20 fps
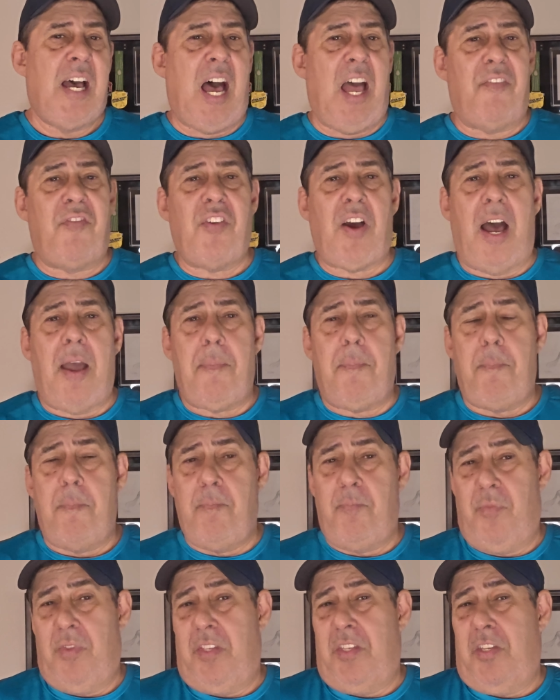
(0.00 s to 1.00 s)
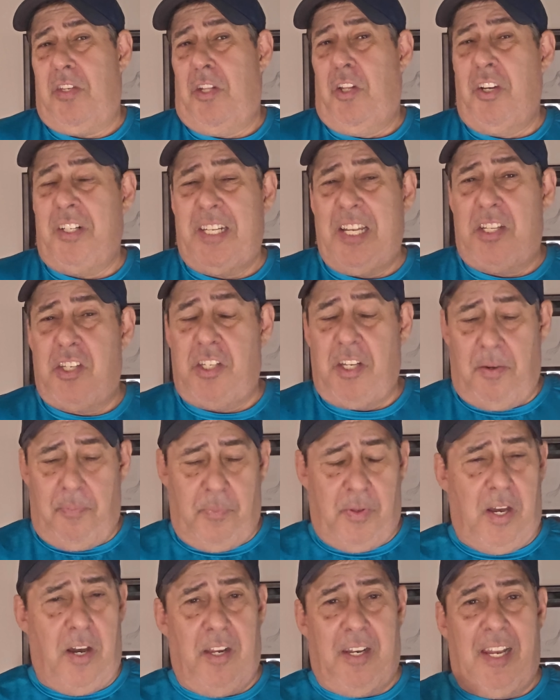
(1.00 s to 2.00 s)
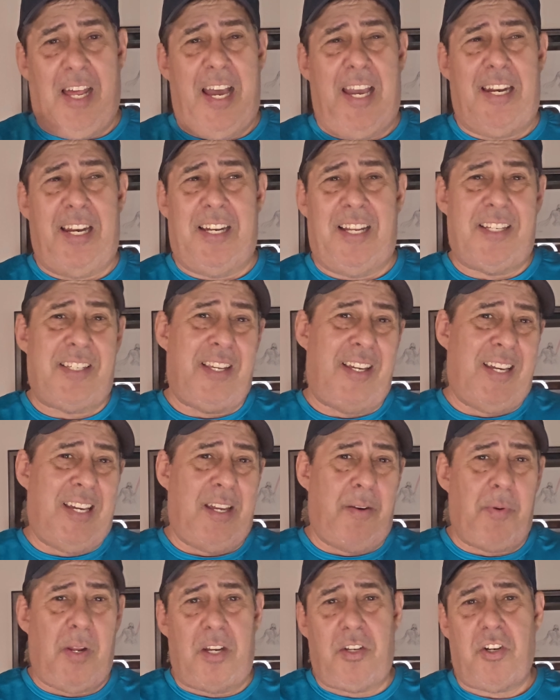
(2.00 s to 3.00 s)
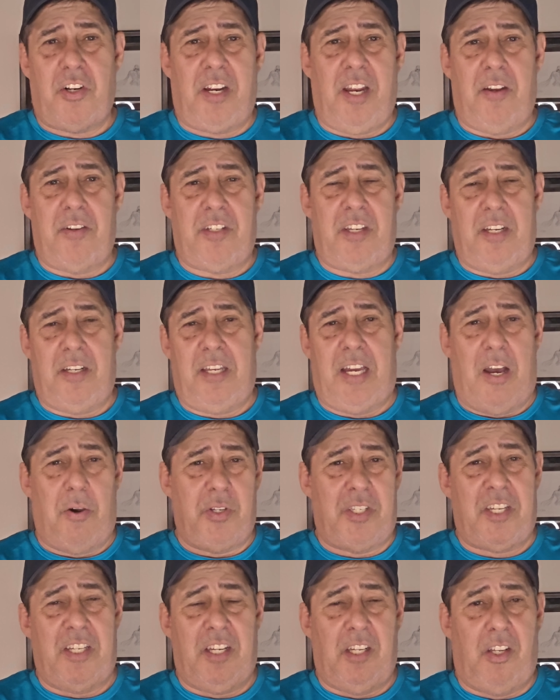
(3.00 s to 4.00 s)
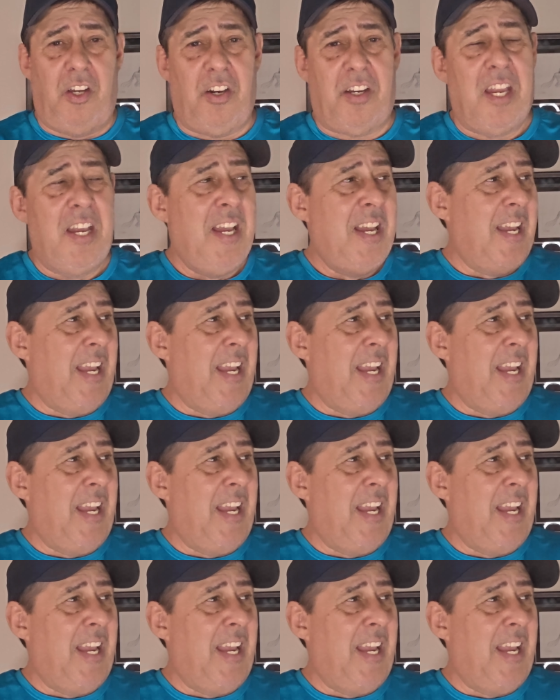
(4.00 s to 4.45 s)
I've looked at stuff online and I said, I'm not sure how it's going to look.